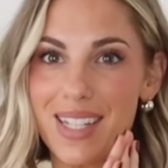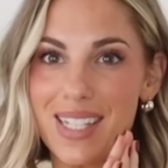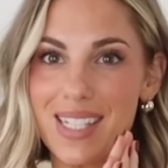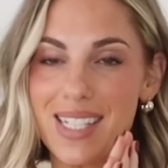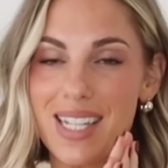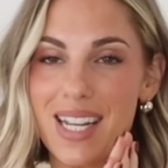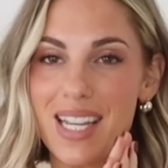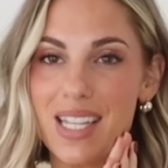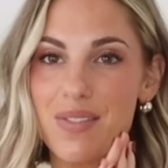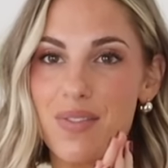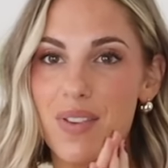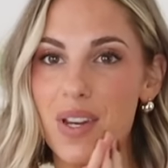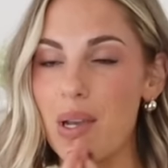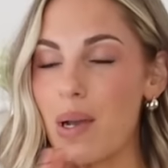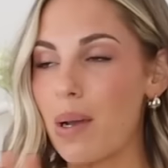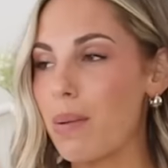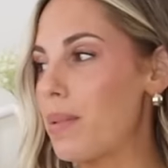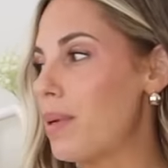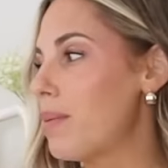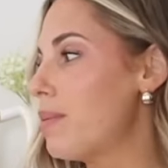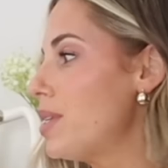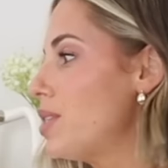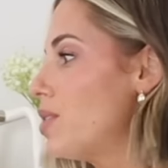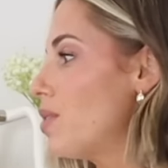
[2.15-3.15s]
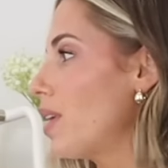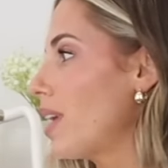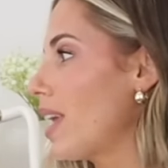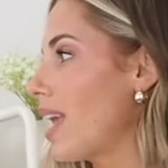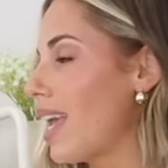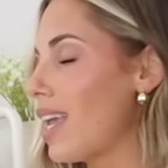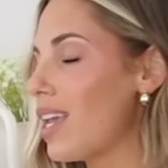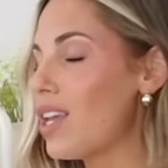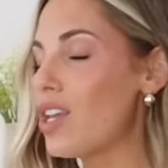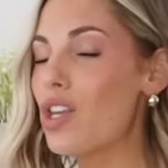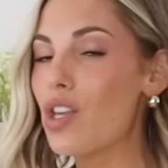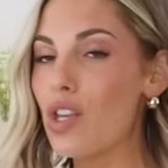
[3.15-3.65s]
In today's video, I'm going to be doing
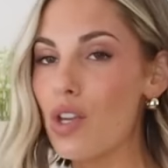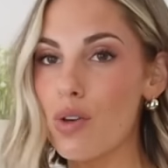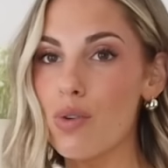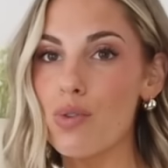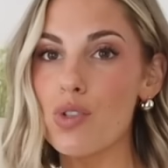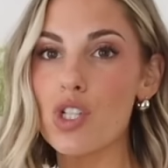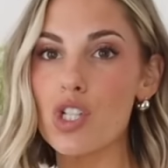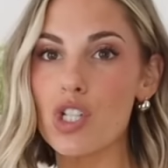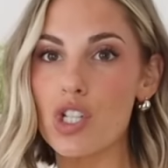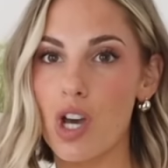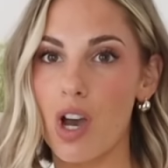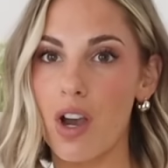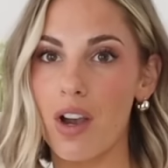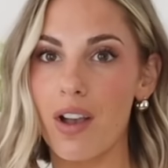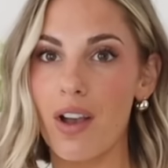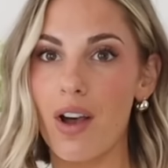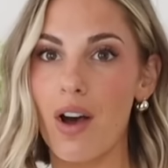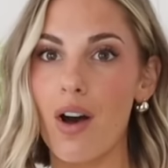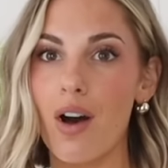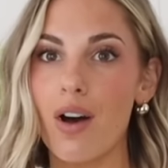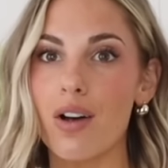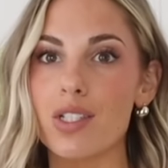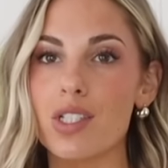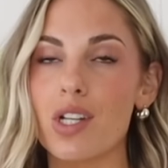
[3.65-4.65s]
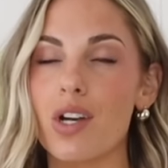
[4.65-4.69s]
a huge Target haul.